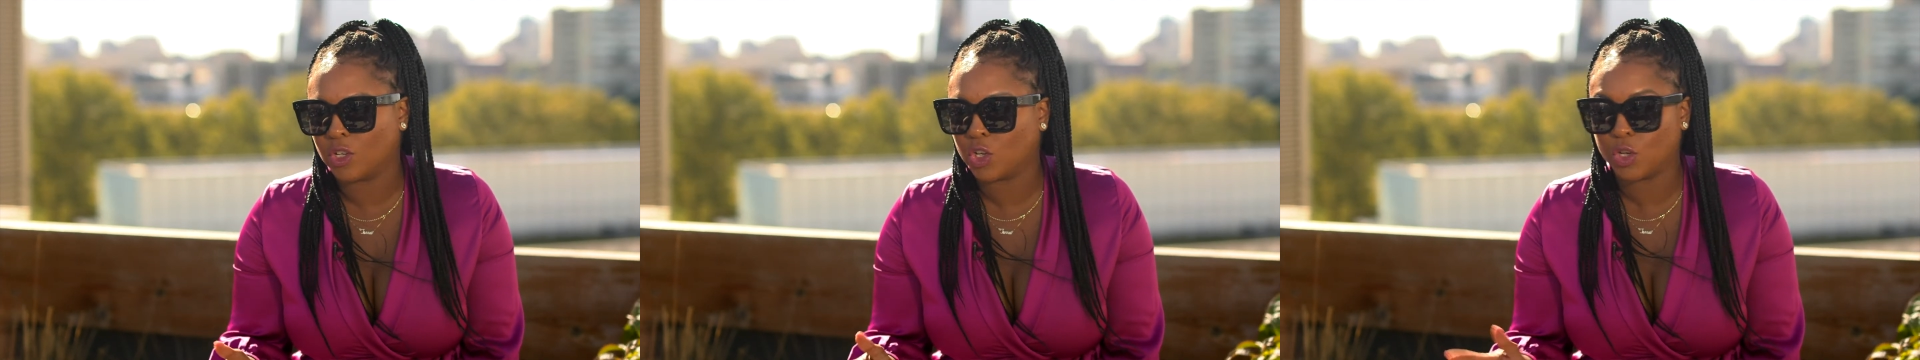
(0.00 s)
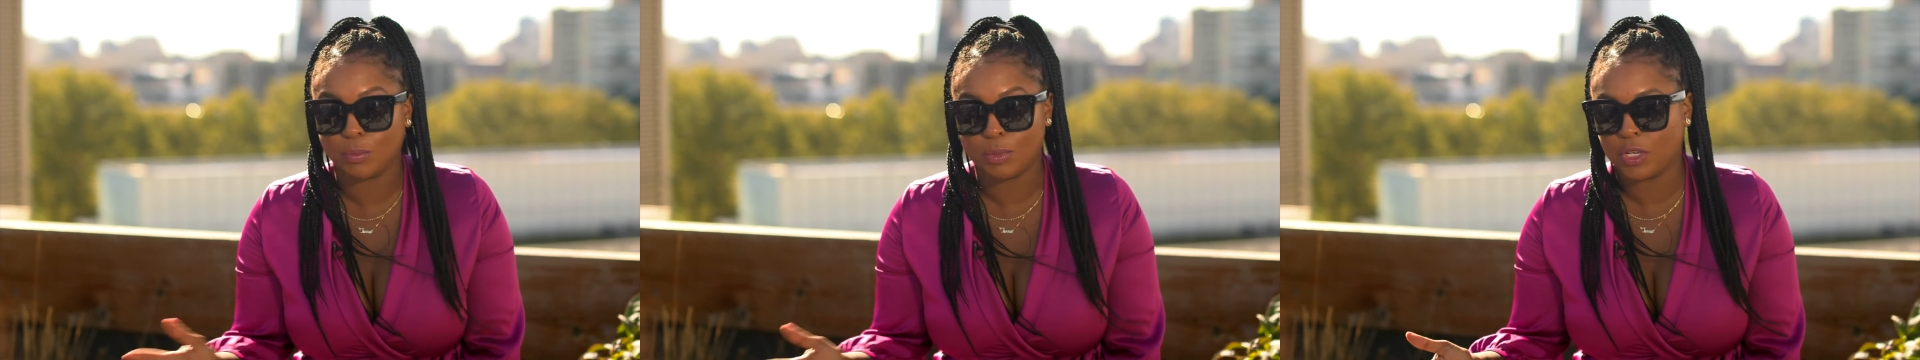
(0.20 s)
you
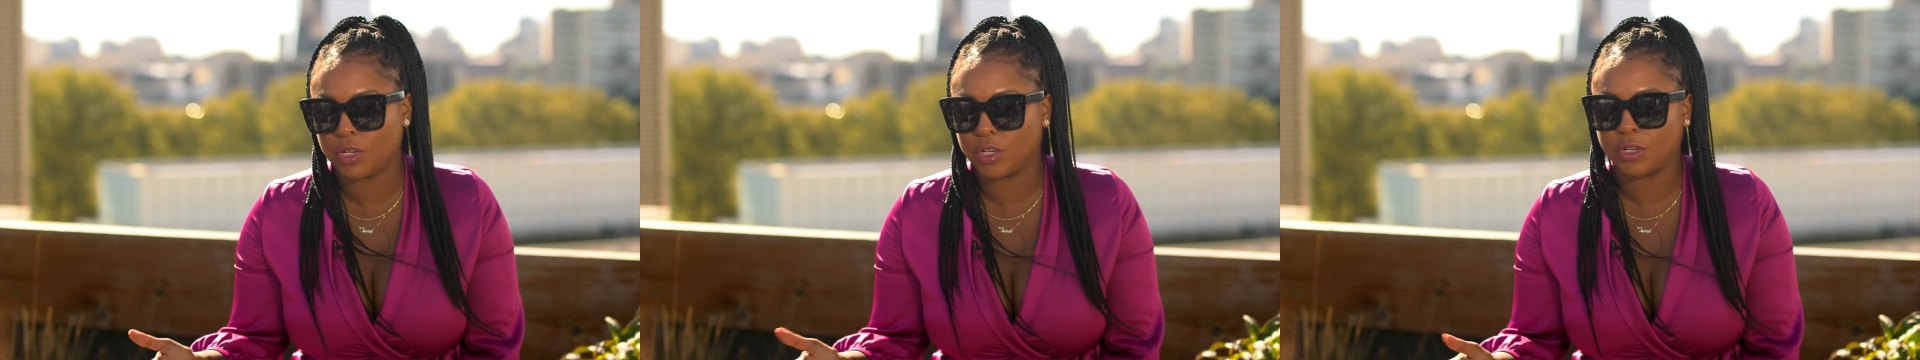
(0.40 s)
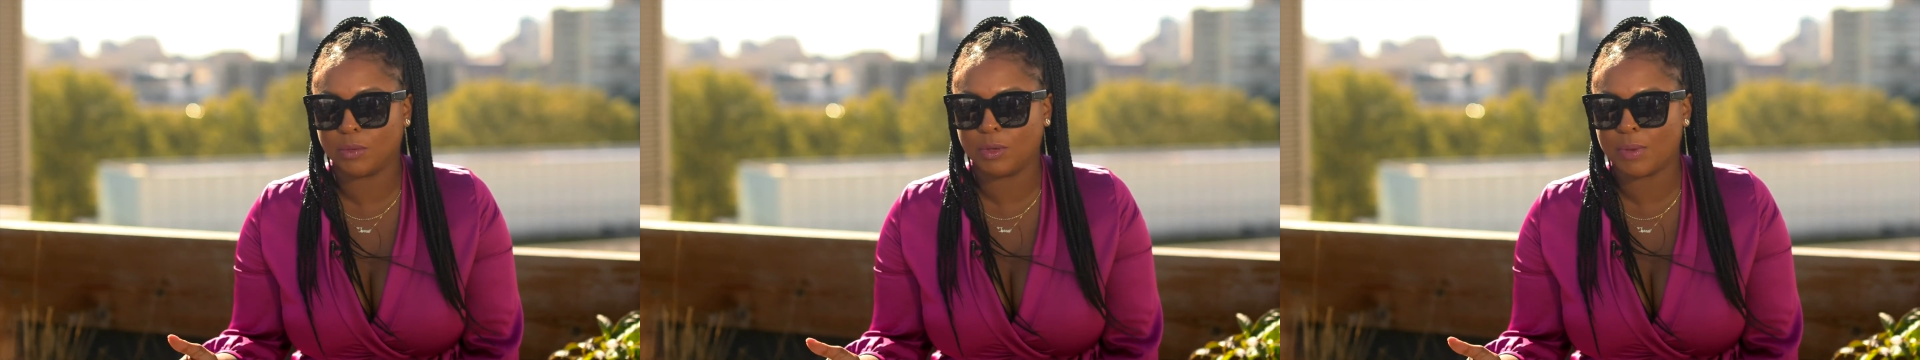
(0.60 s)
could be
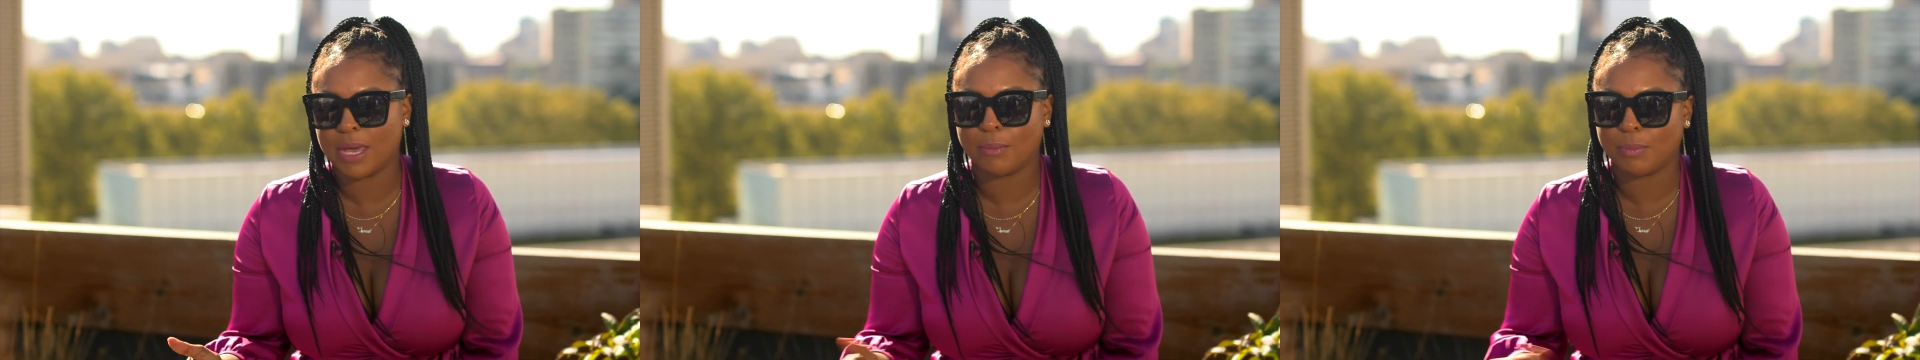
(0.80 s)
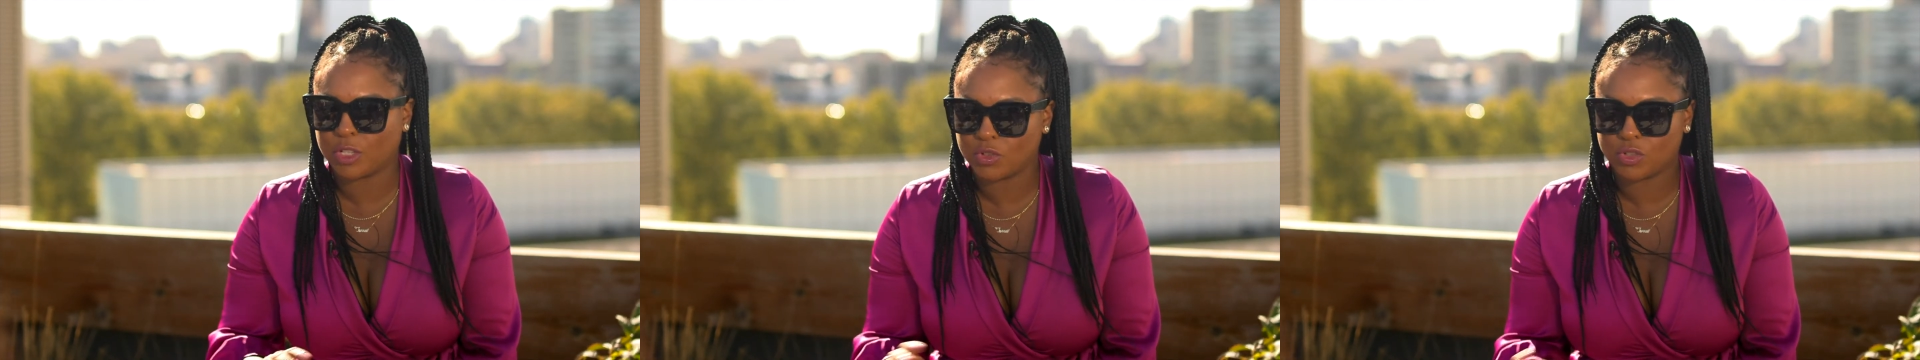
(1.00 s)
good, could be
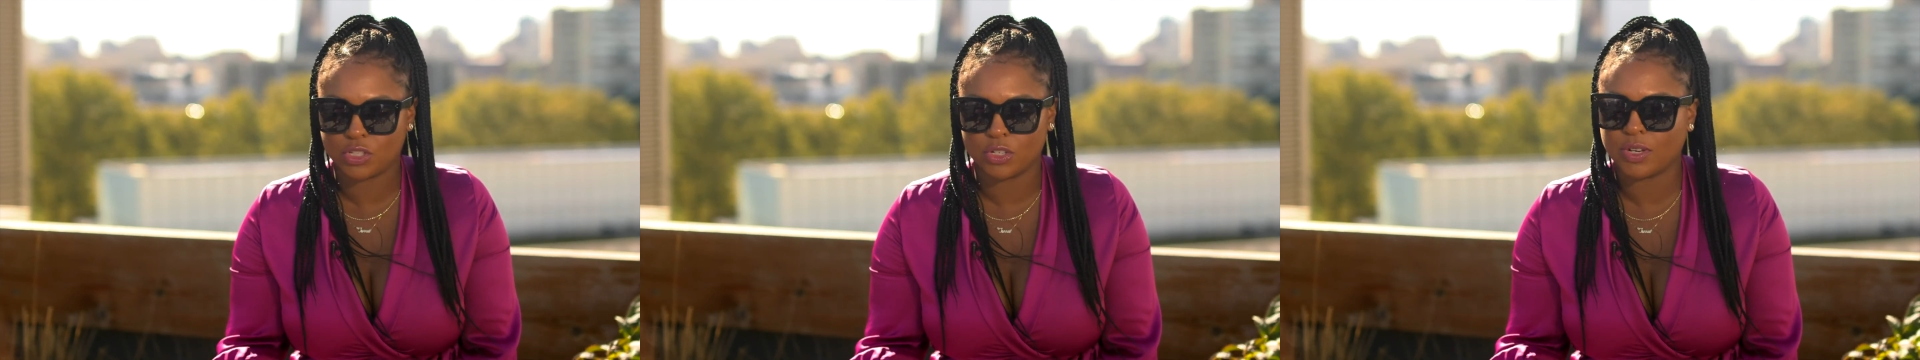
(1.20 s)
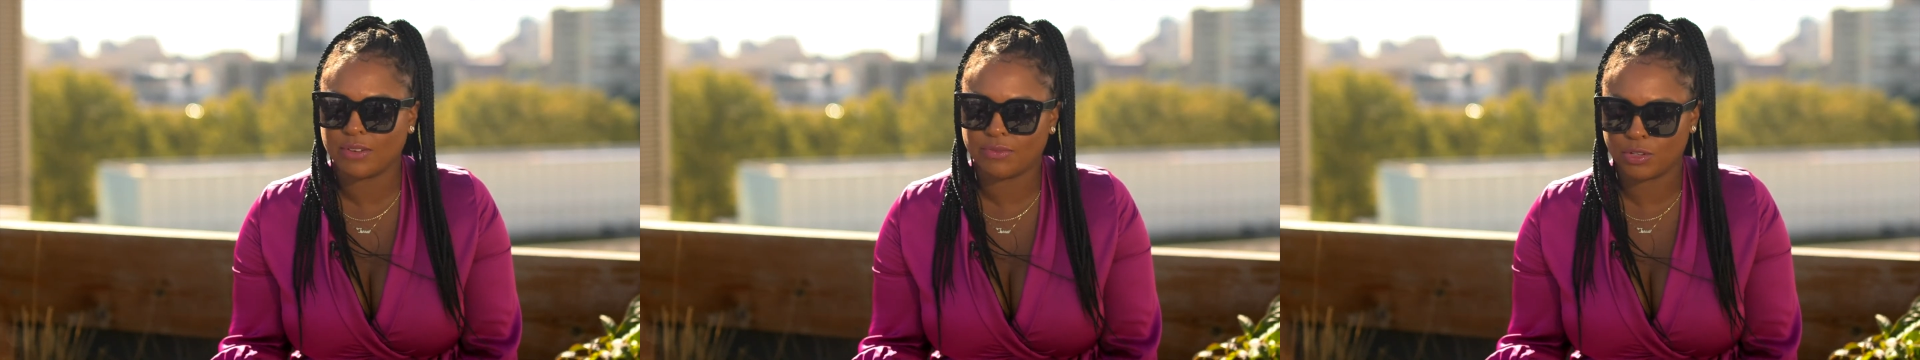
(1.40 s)
bad, but you
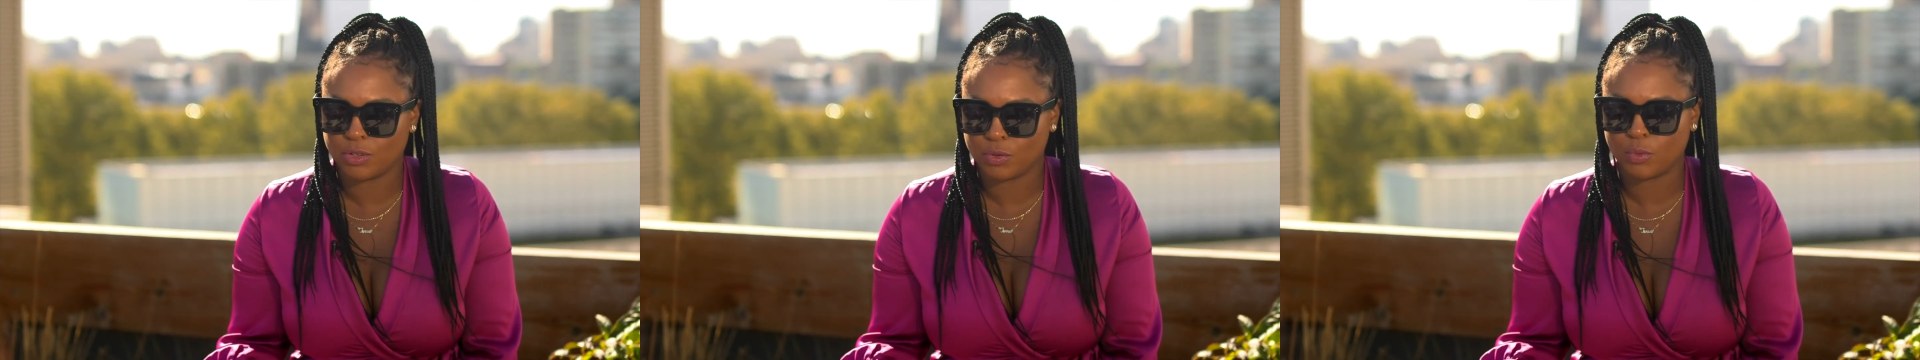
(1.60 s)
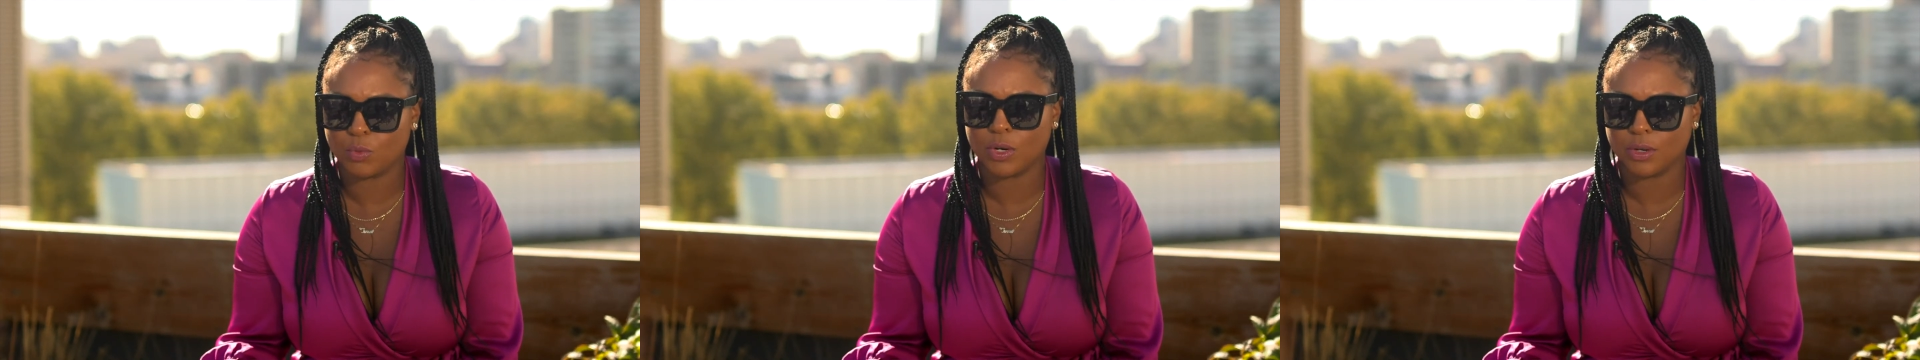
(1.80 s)
still have to
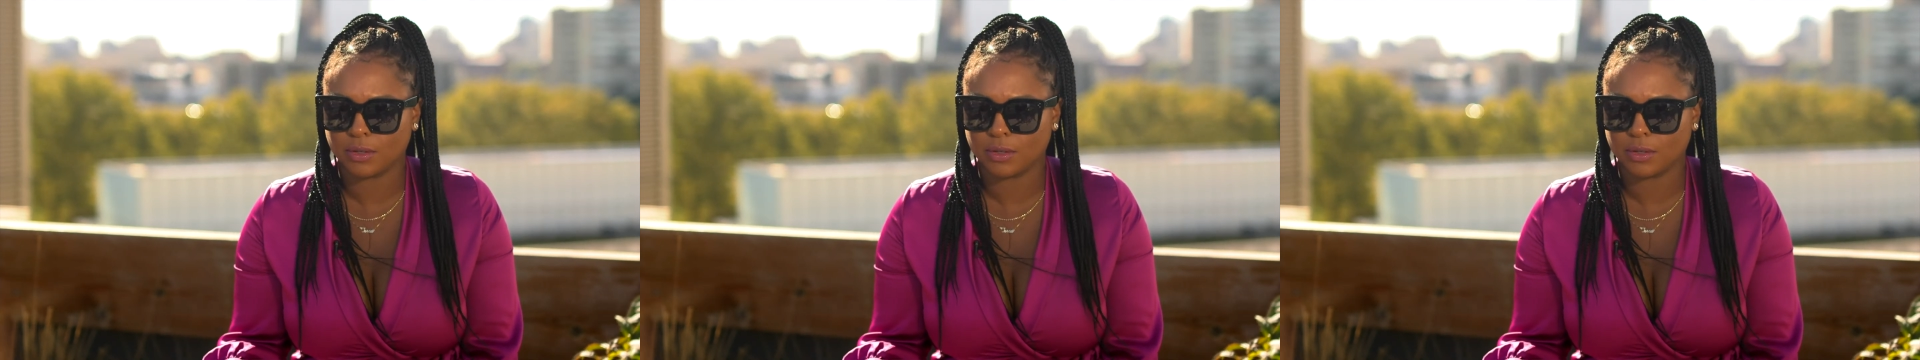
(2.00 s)
do the work.